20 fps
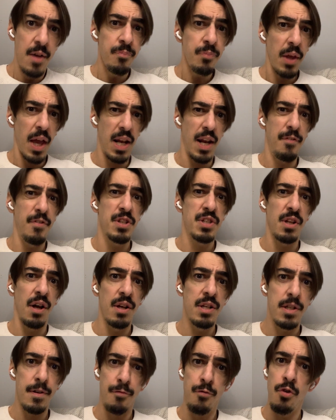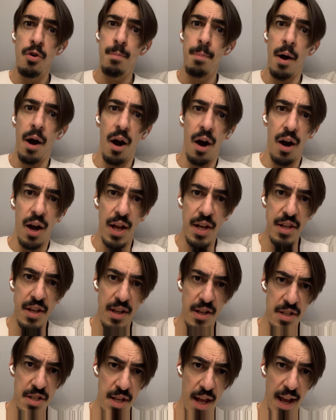And if you start to fall behind, you
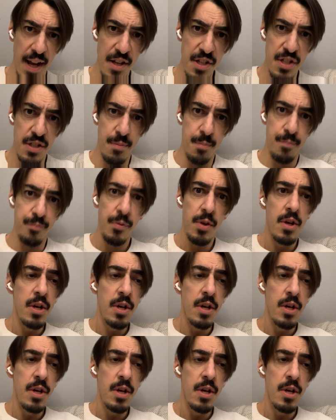can take some